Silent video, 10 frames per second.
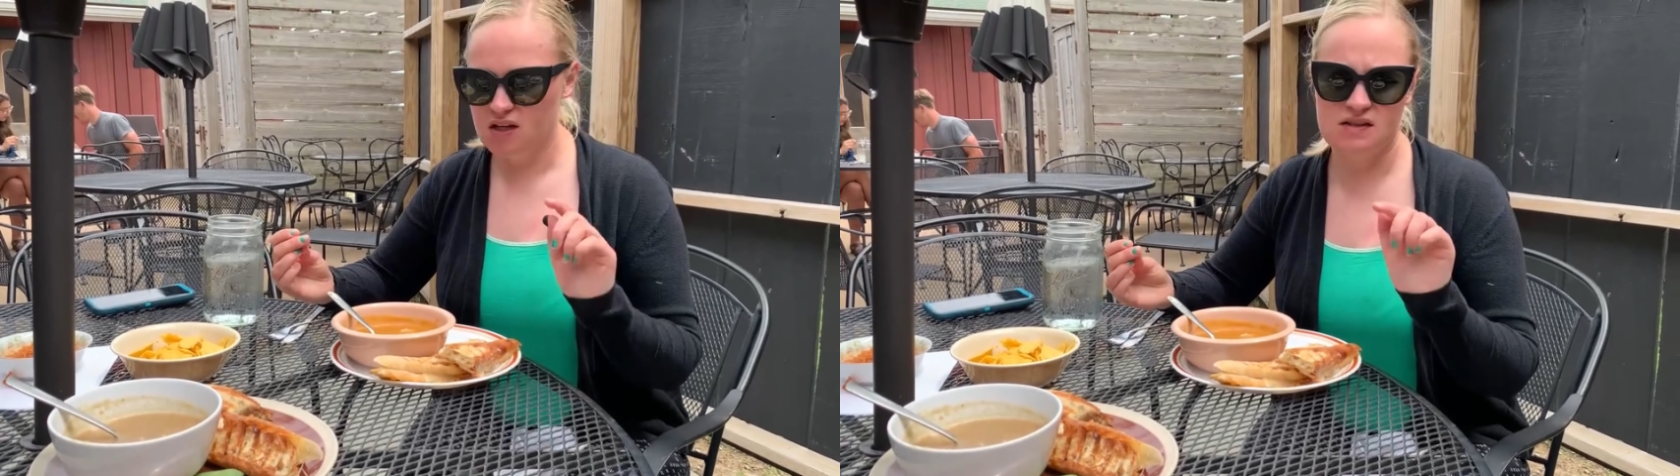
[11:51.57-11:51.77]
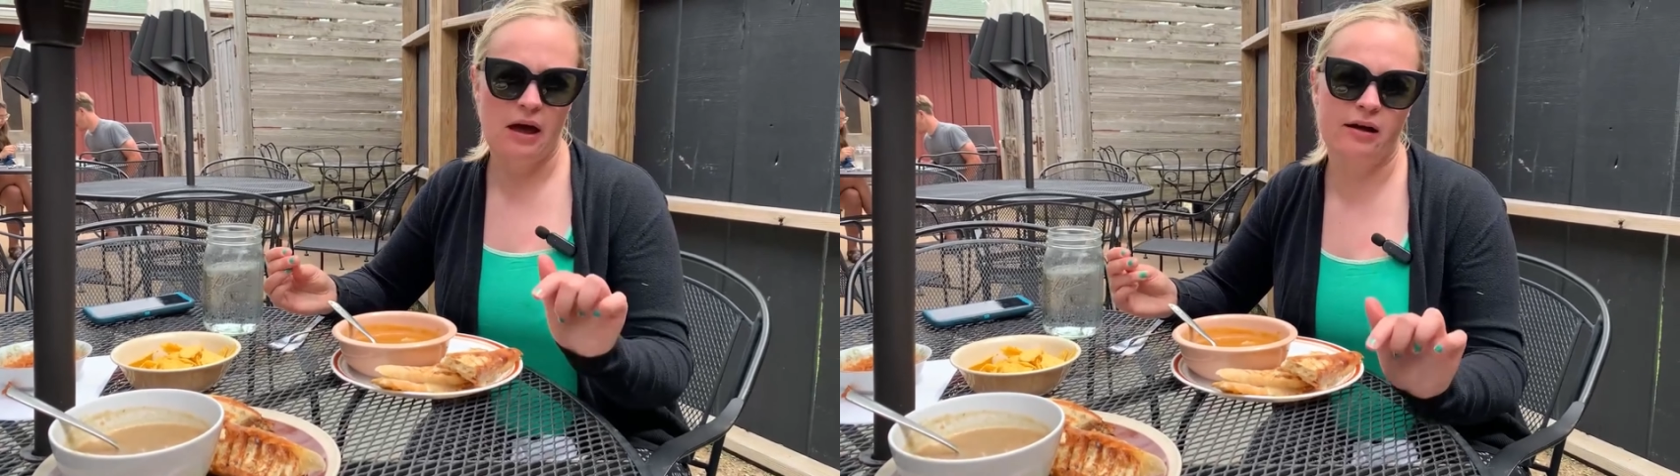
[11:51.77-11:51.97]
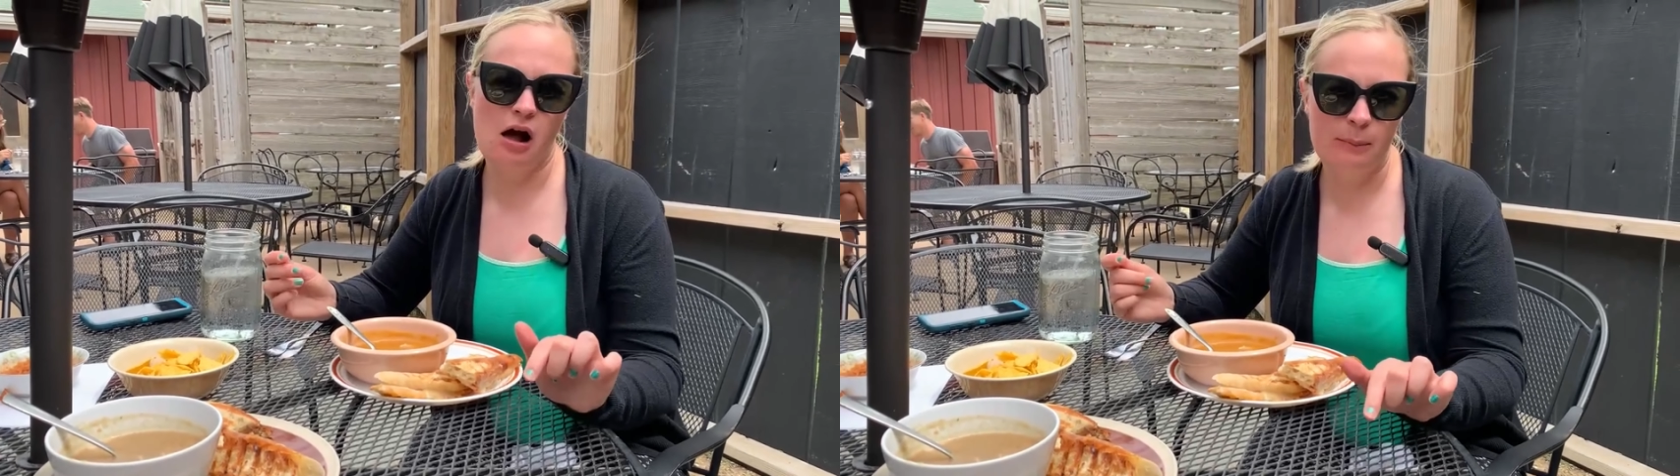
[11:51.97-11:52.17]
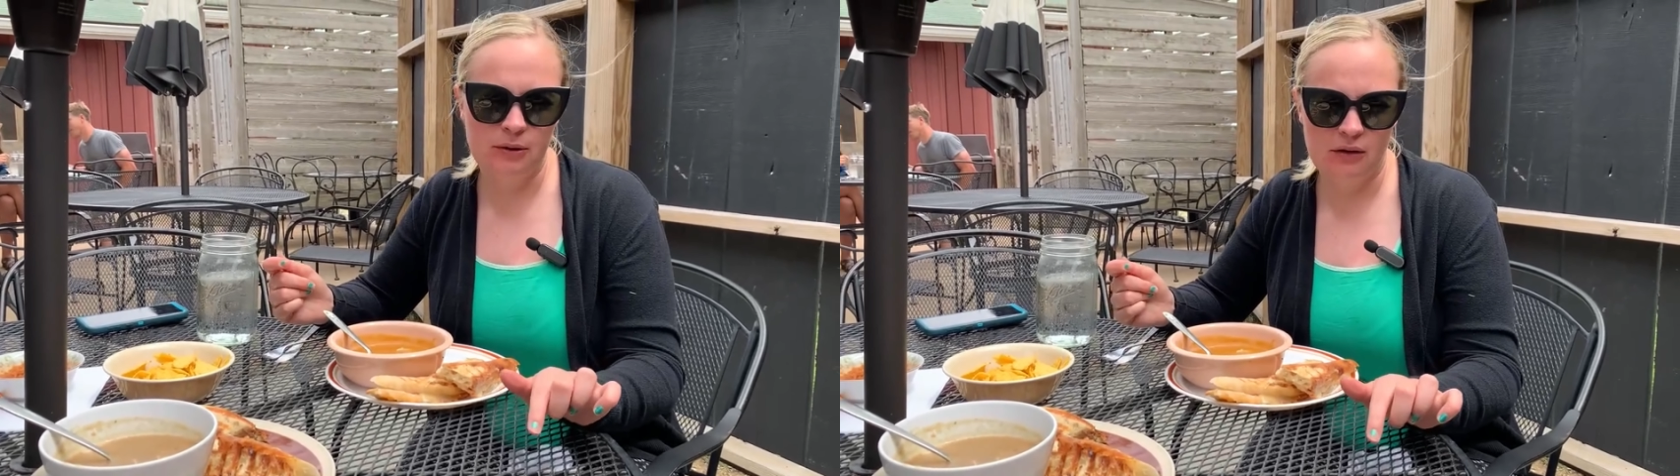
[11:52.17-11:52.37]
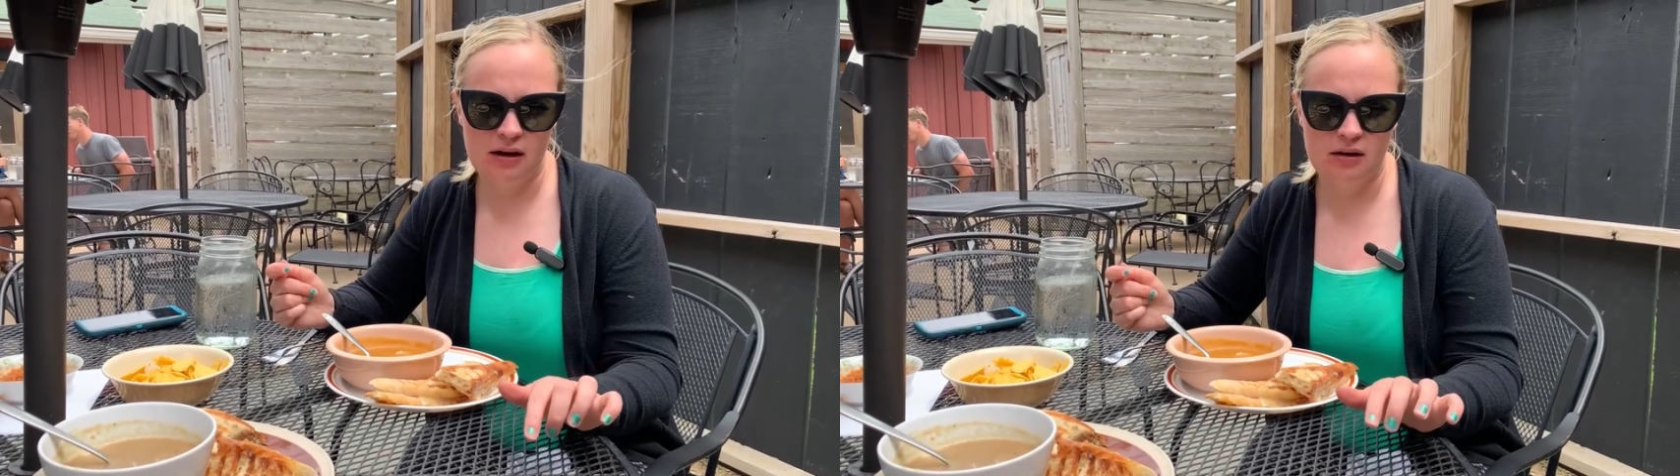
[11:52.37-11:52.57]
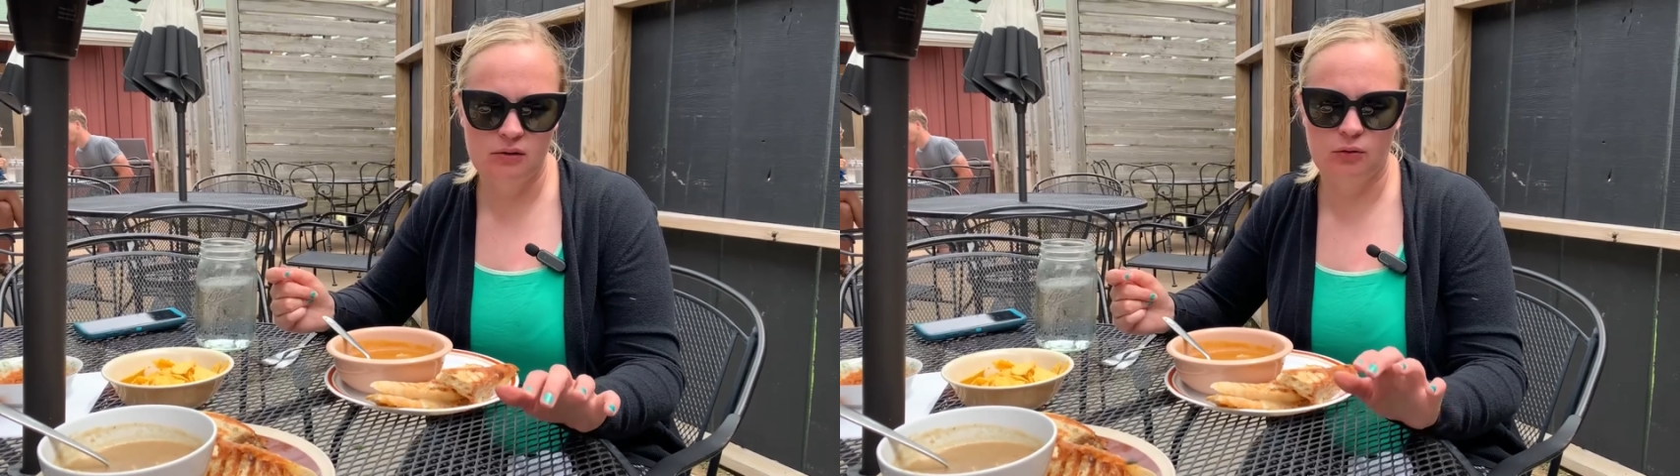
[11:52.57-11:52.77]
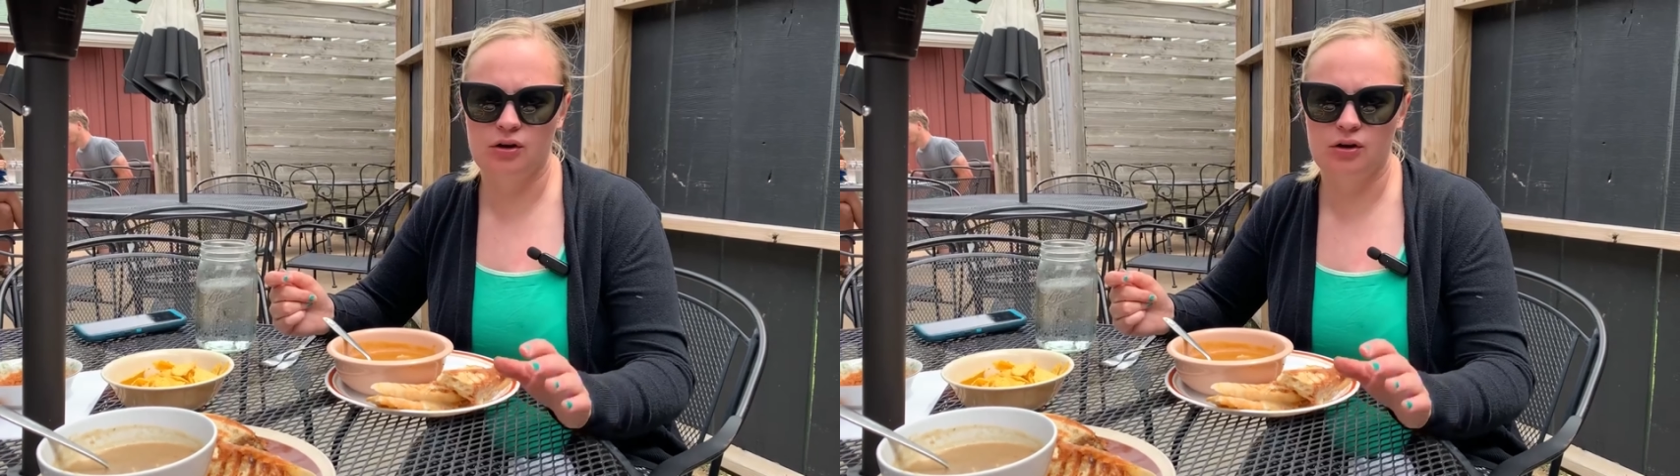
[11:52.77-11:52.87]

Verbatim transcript: Is that copyrighted lacking.